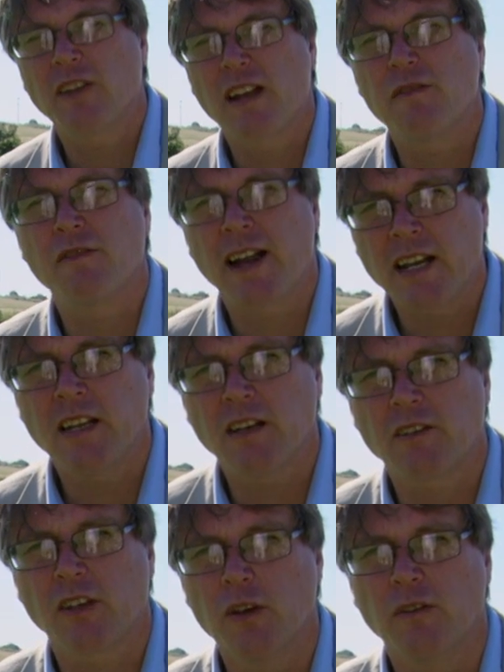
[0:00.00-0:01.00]
had valid
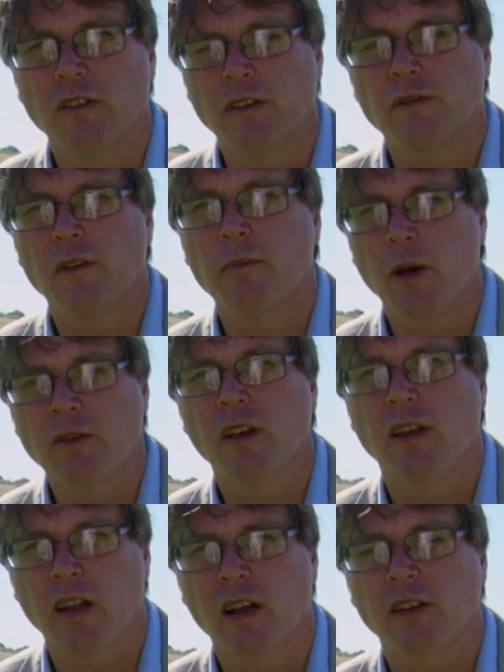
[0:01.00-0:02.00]
excuses for both
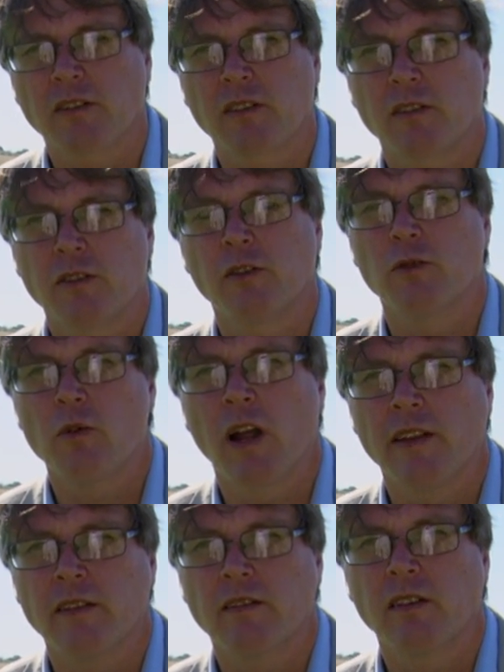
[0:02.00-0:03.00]
her last 2
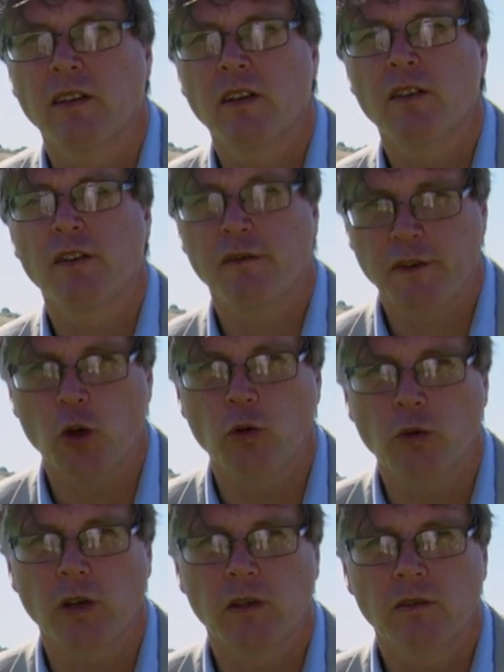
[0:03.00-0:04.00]
runs, the
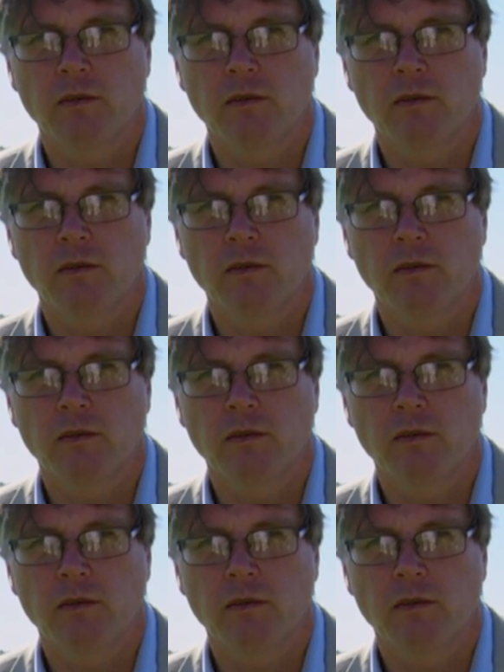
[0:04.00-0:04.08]
Fugue.